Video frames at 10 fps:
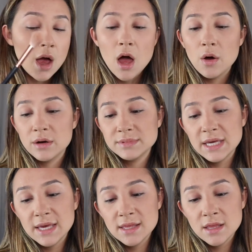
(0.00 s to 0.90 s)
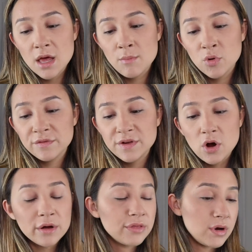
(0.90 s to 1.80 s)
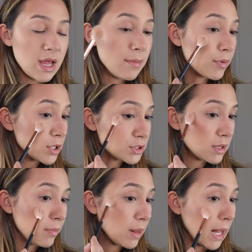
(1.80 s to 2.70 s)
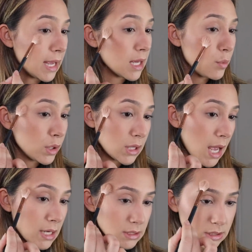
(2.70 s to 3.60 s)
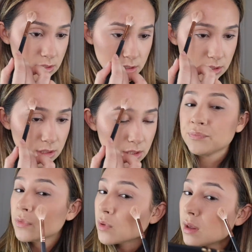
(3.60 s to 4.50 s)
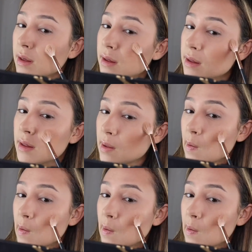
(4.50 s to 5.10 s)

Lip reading: Oh, and I'm taking the Morphe R38 brush and applying it with that. Okay.